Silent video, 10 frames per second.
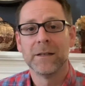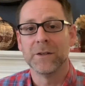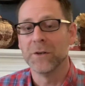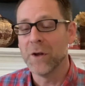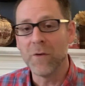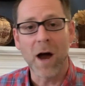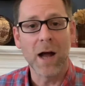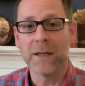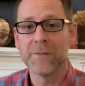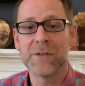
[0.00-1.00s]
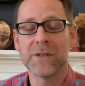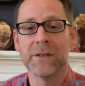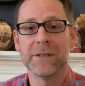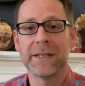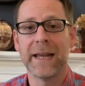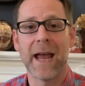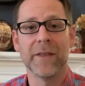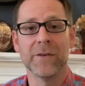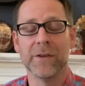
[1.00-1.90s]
there are no olives to gather,